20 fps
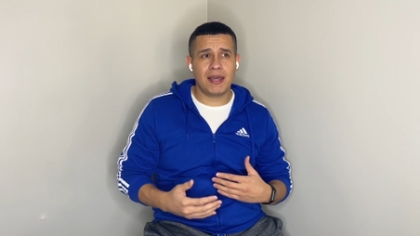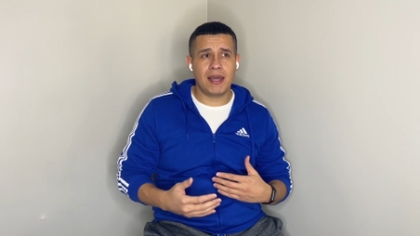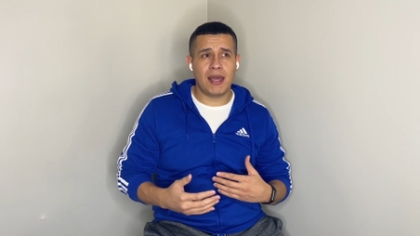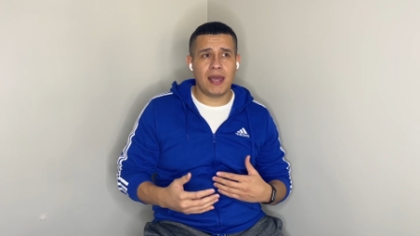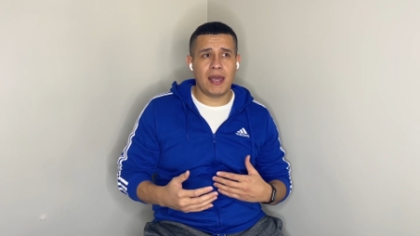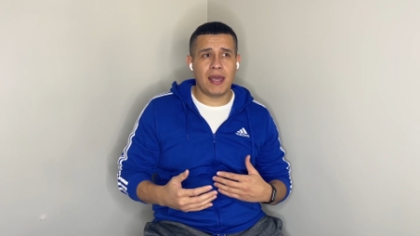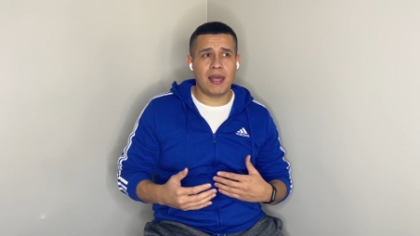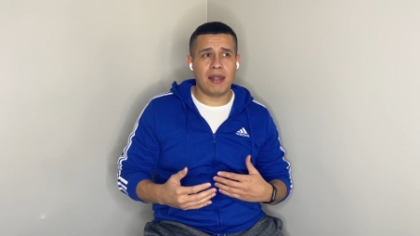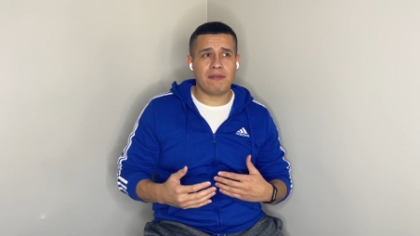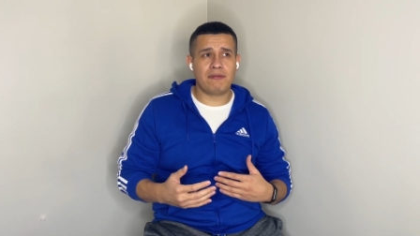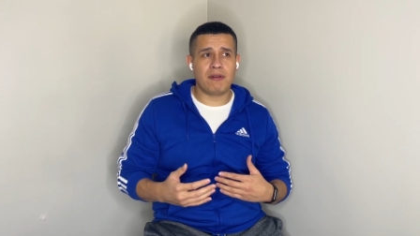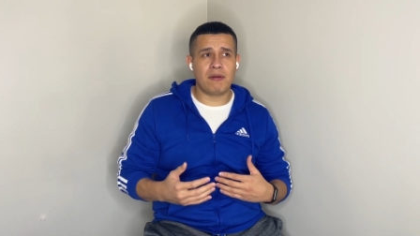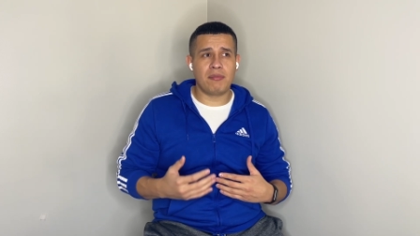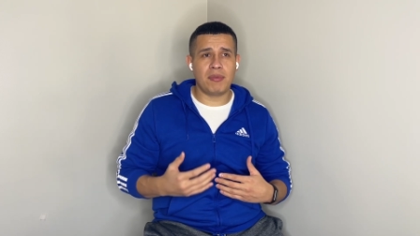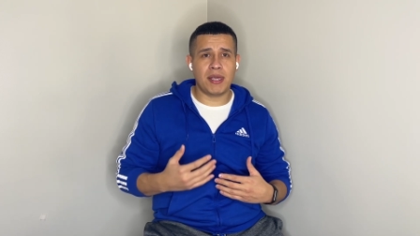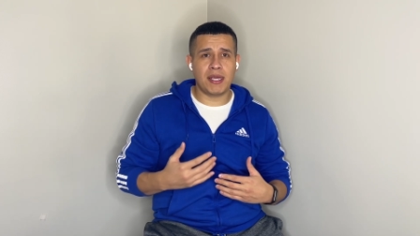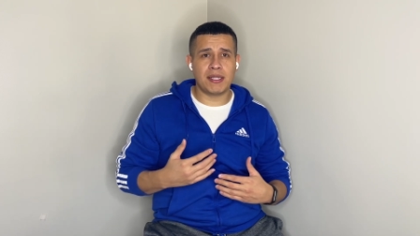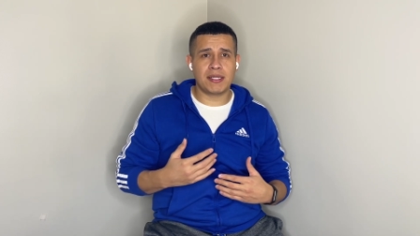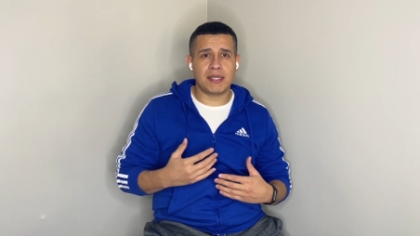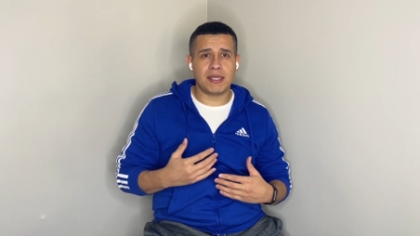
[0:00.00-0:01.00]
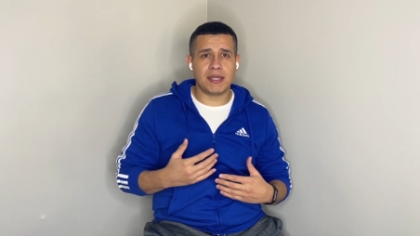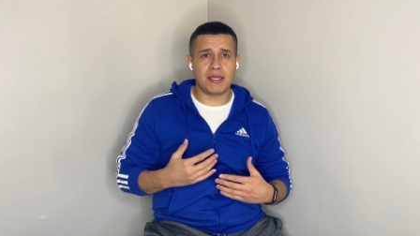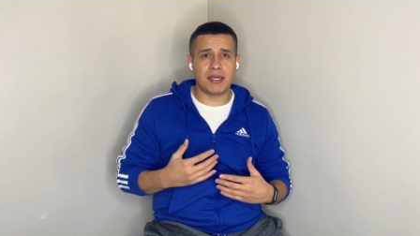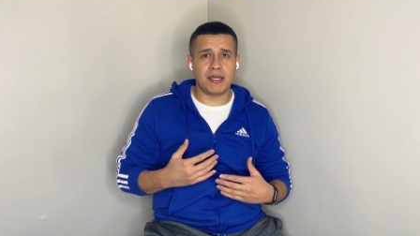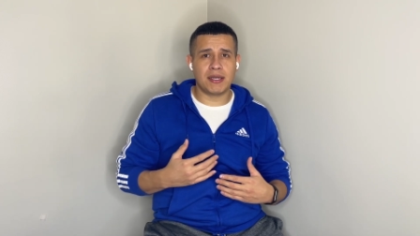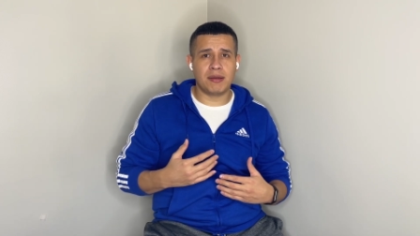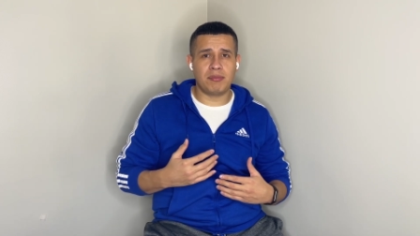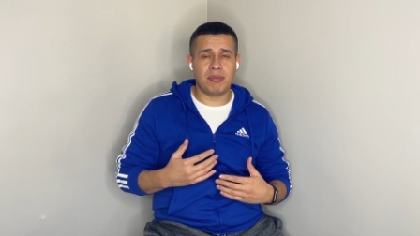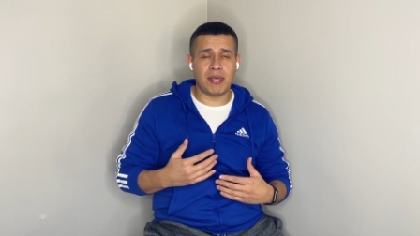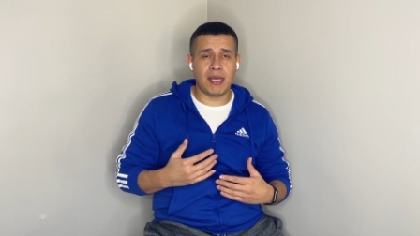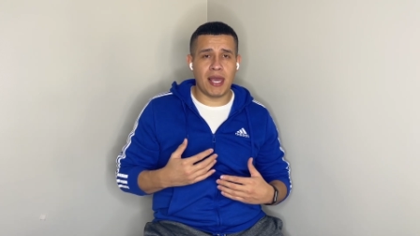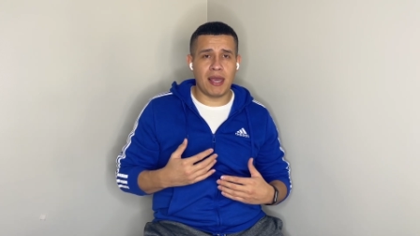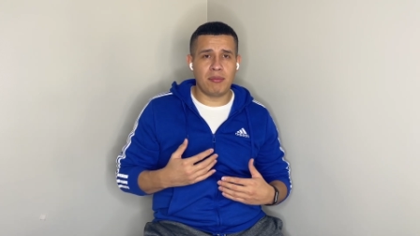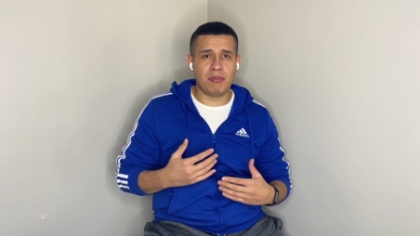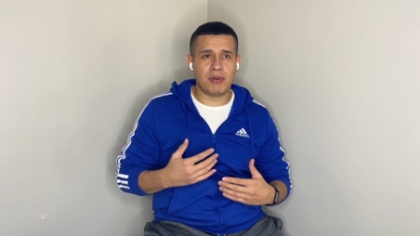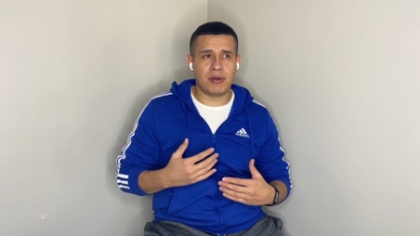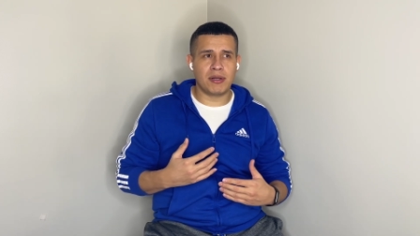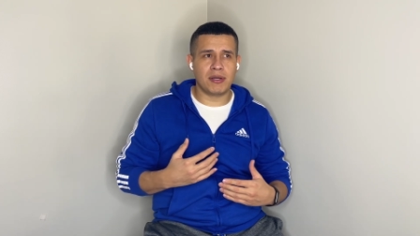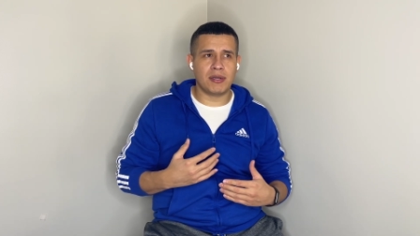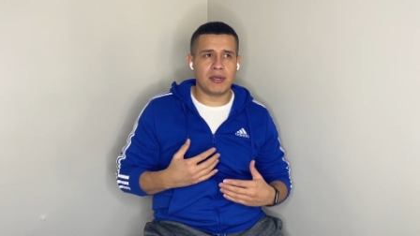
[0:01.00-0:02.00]
and for me to be
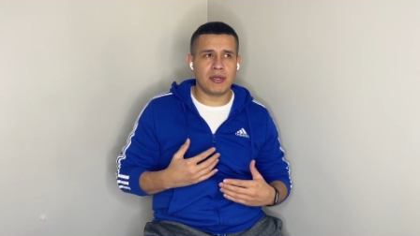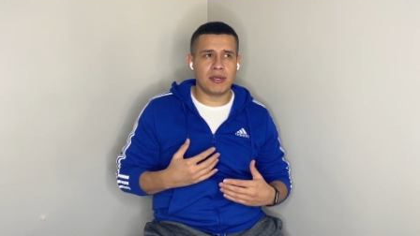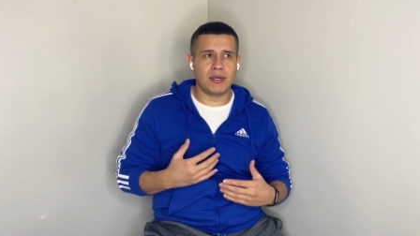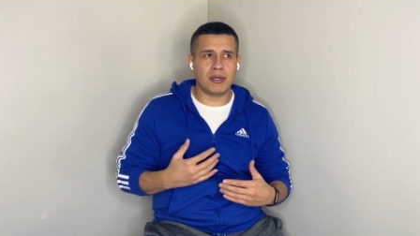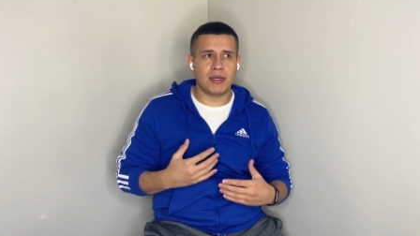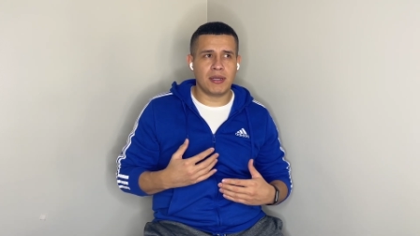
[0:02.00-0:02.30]
able to